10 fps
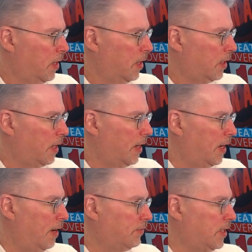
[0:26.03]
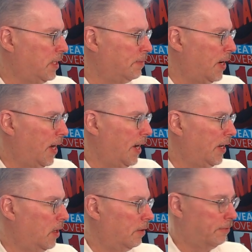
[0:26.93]
kind of have to keep an
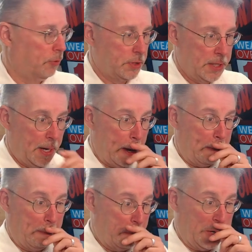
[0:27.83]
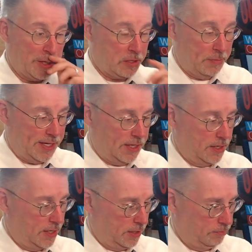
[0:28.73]
eye on for tonight just to be
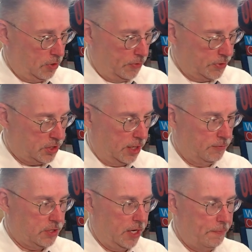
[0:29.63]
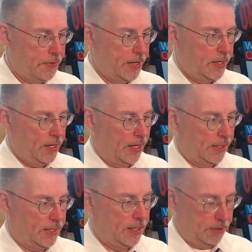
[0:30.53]
on the safe side. And
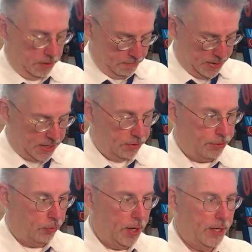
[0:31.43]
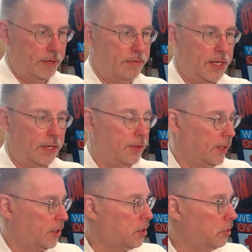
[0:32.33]
again, the main threat of
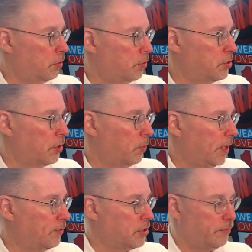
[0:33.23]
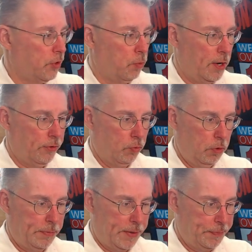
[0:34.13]
anything huge in the way of severe weather
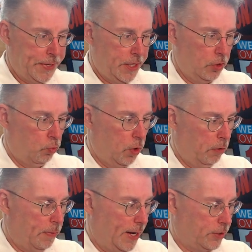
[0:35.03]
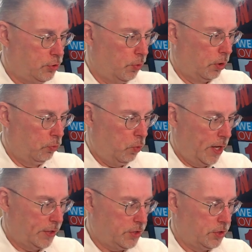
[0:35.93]
will be well back to our
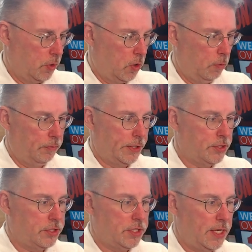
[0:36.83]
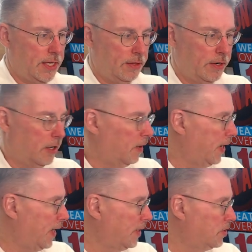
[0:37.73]
west, so hopefully staying
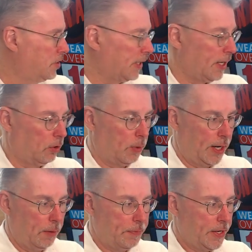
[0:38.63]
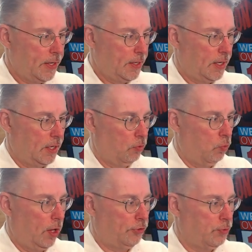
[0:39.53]
there and sticking around
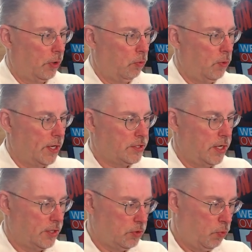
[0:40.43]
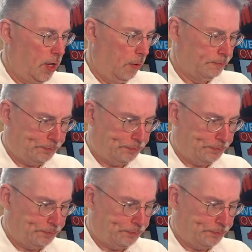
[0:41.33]
well to our west as well.